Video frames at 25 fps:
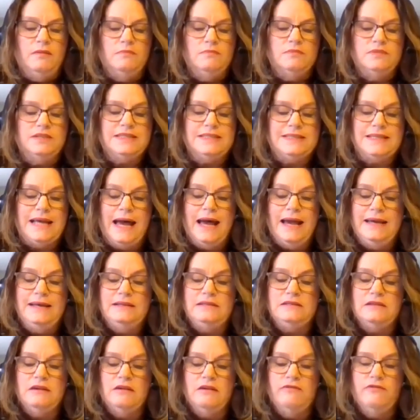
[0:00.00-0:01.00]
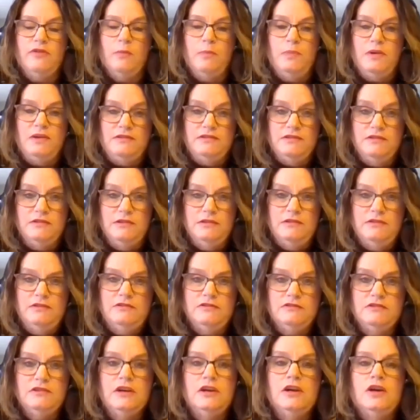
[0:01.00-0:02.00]
size of the
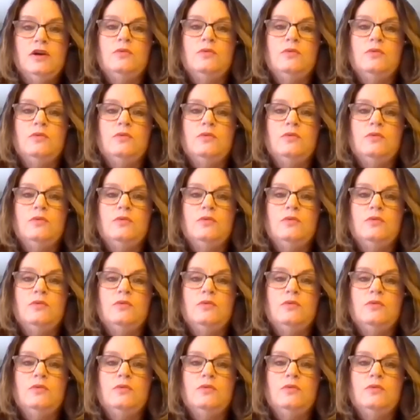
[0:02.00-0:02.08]
business,